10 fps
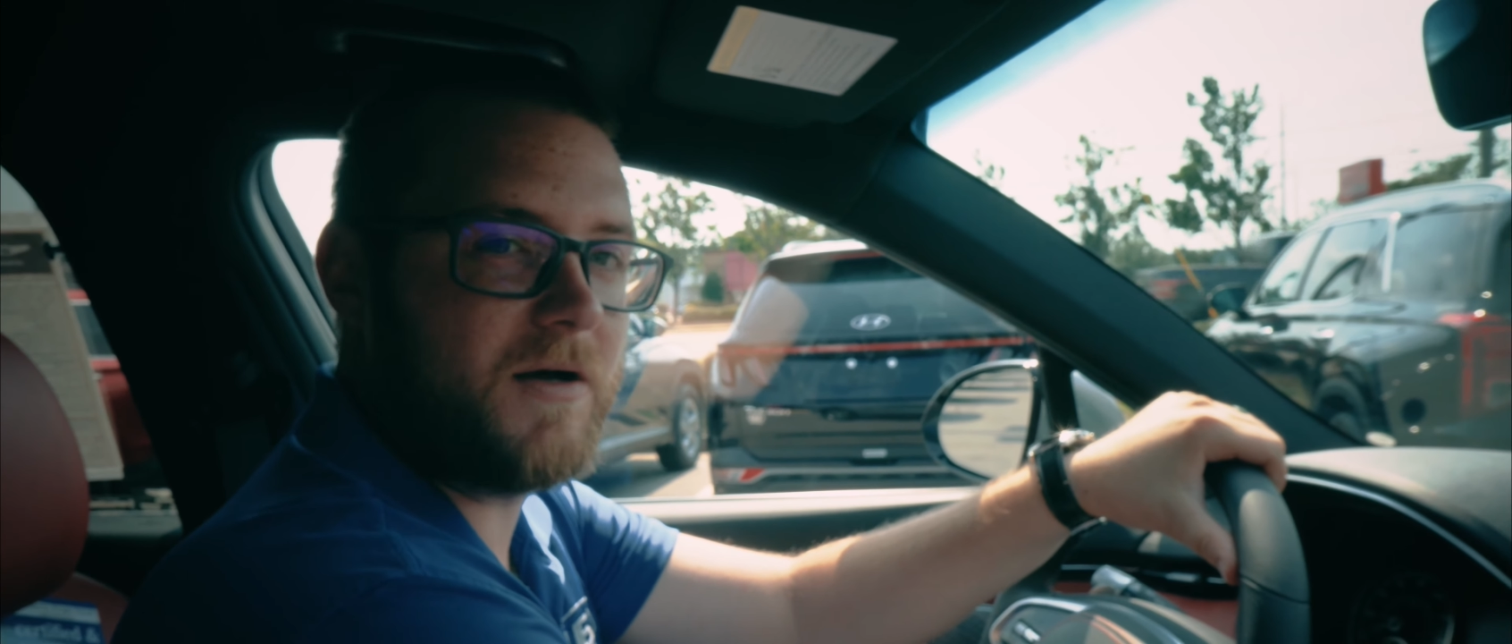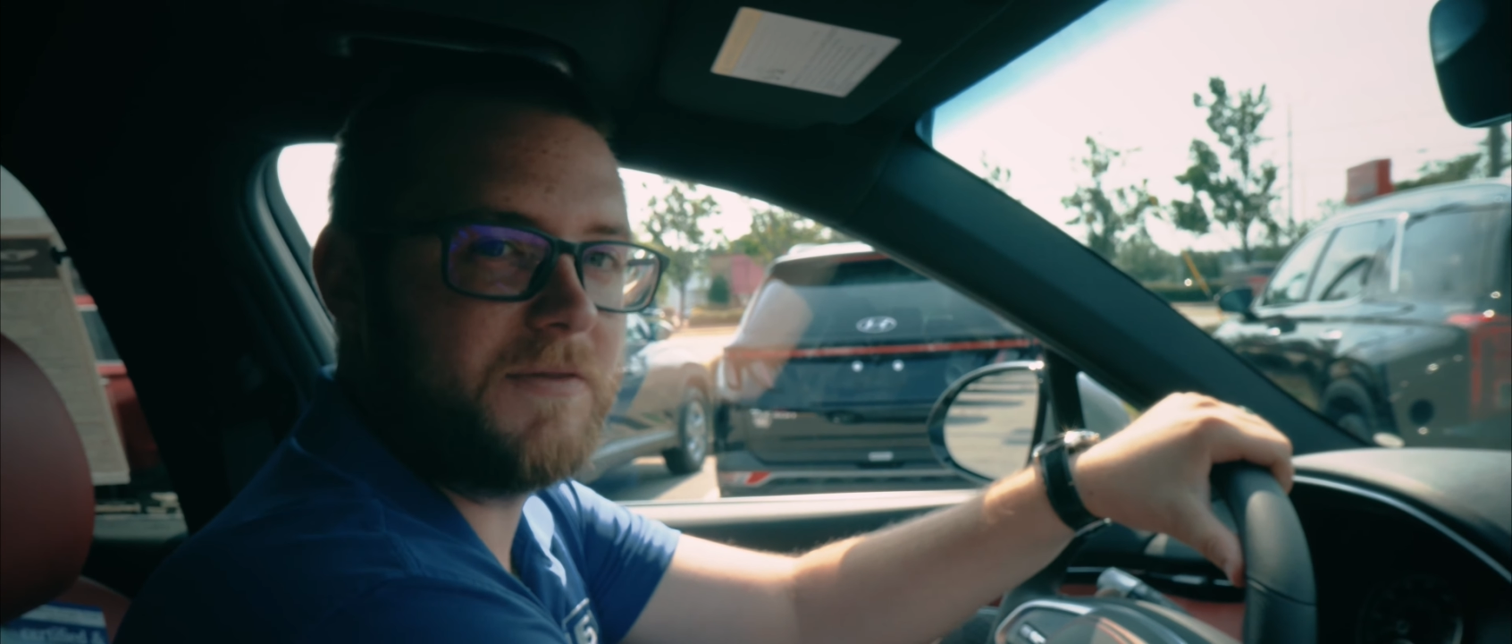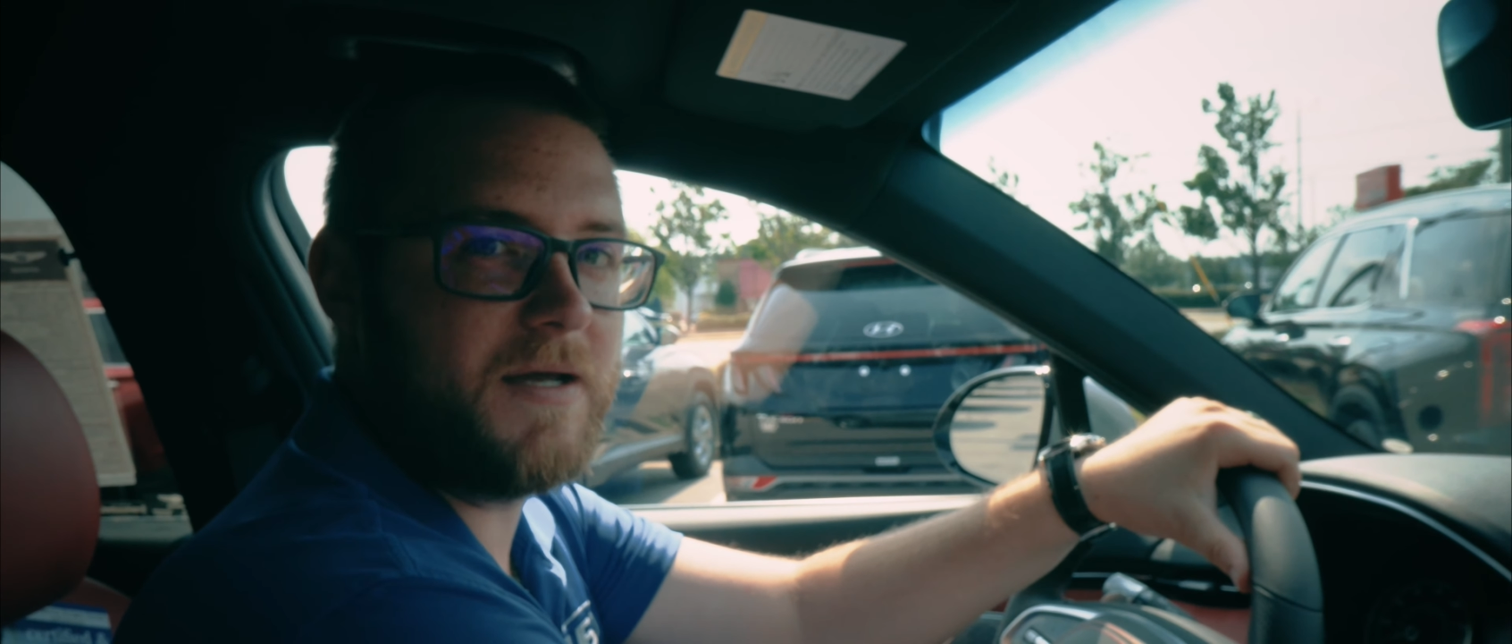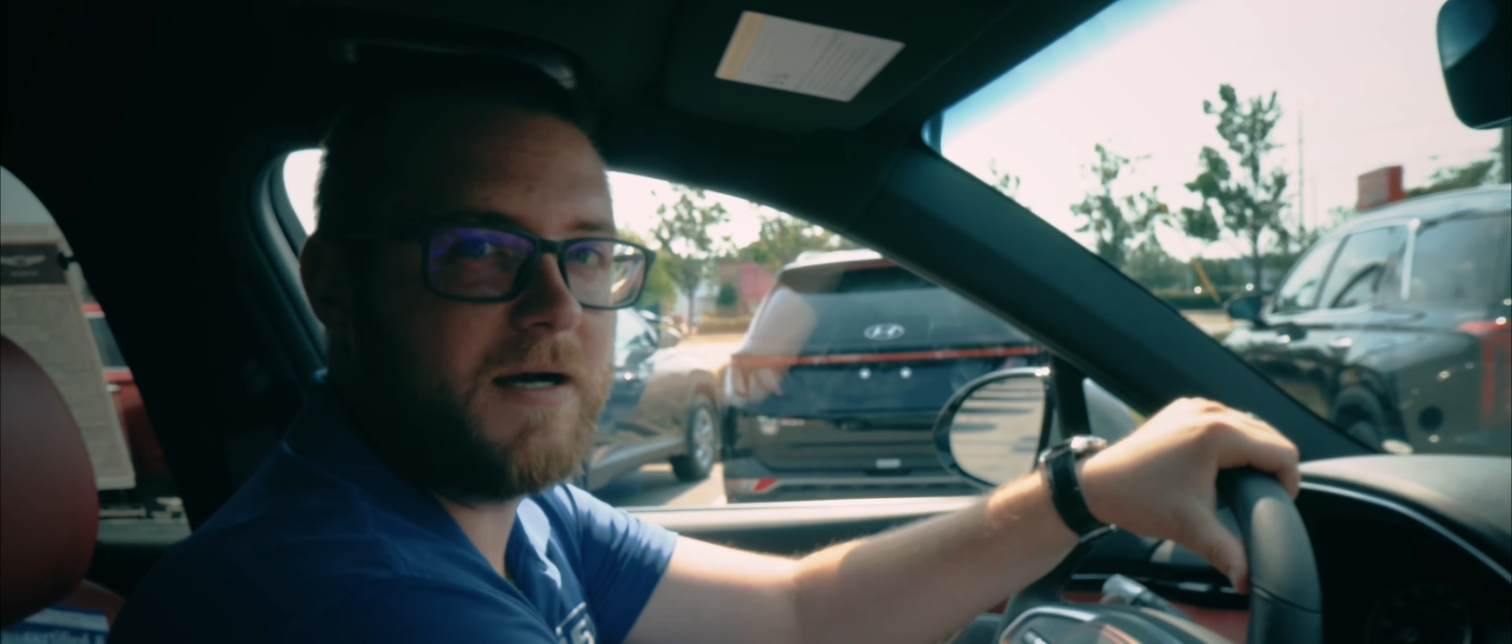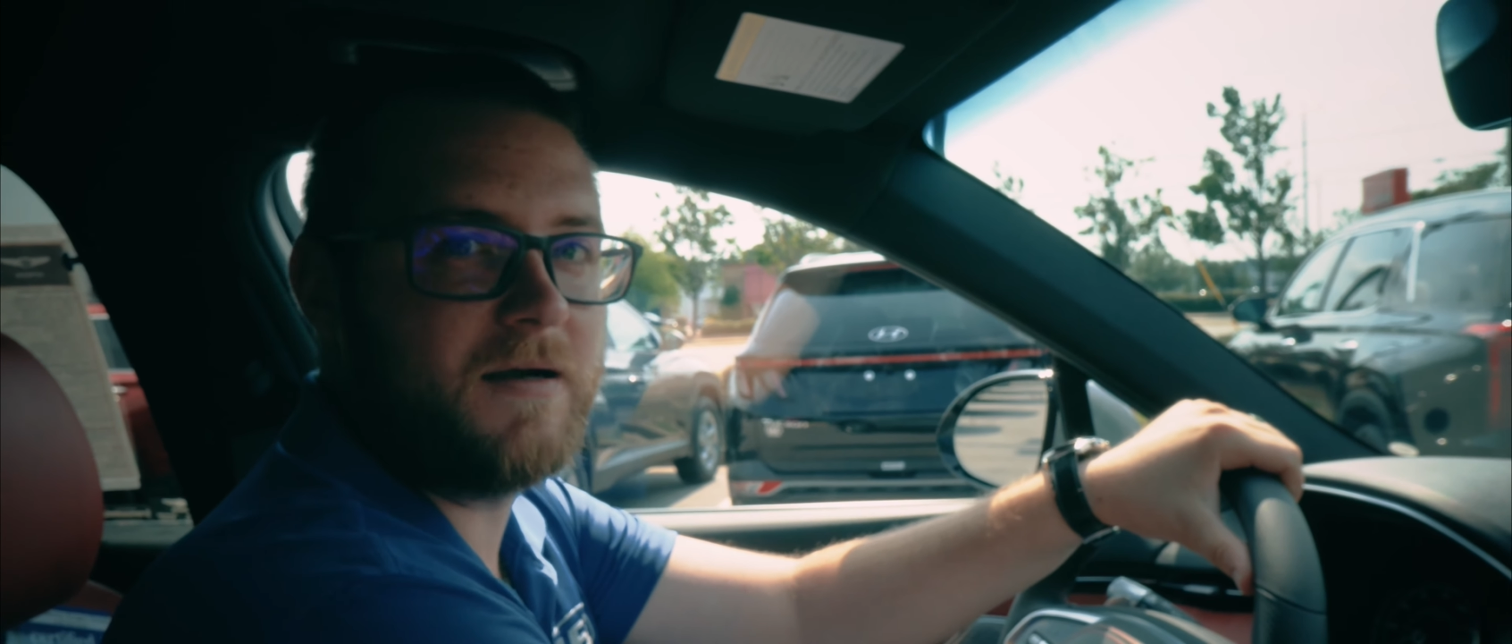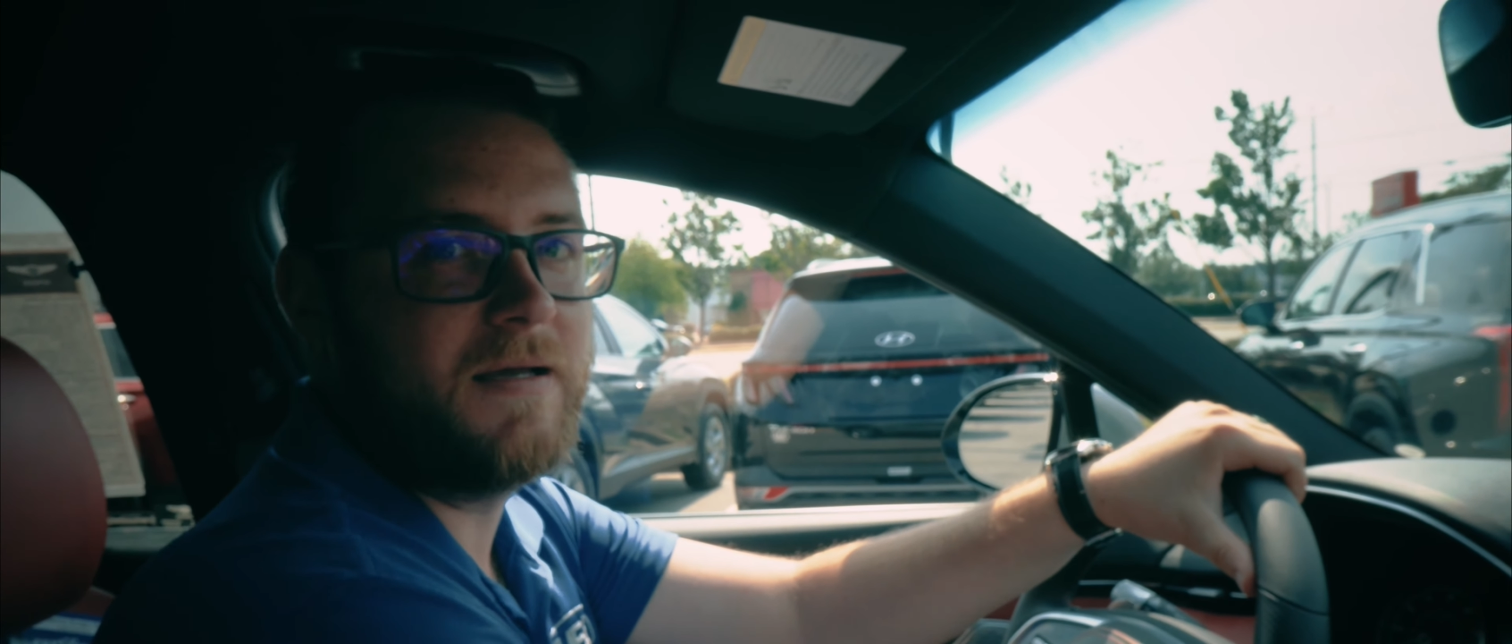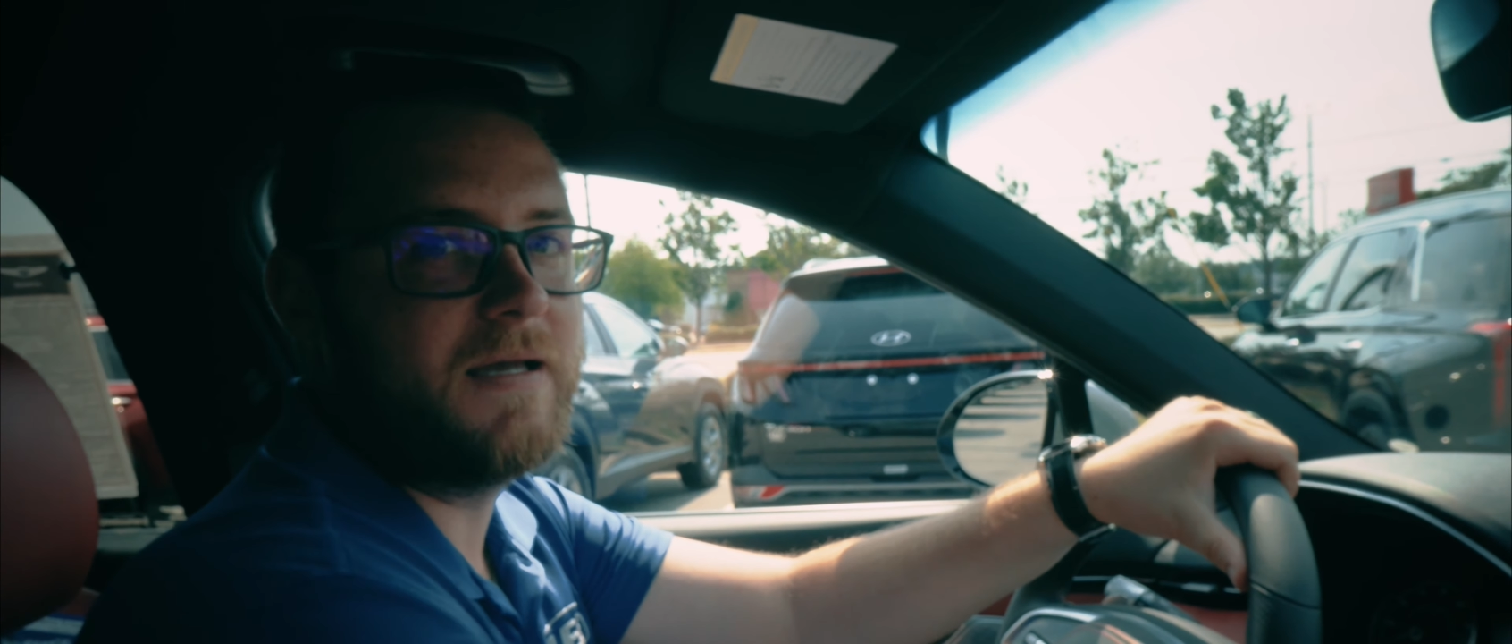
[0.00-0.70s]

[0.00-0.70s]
on there,